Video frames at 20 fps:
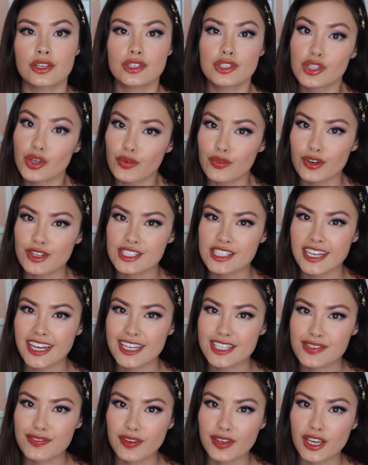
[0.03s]
So for
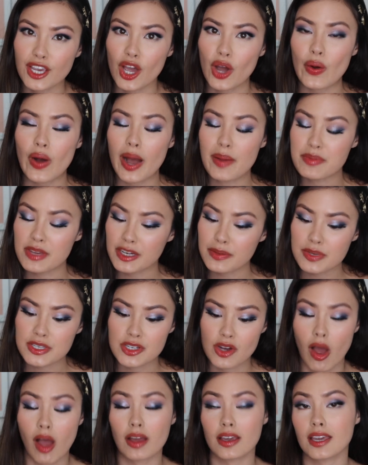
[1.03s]
today's video, I'm gonna be
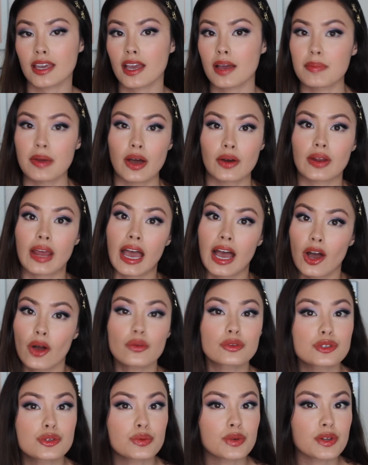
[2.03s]
talking about how to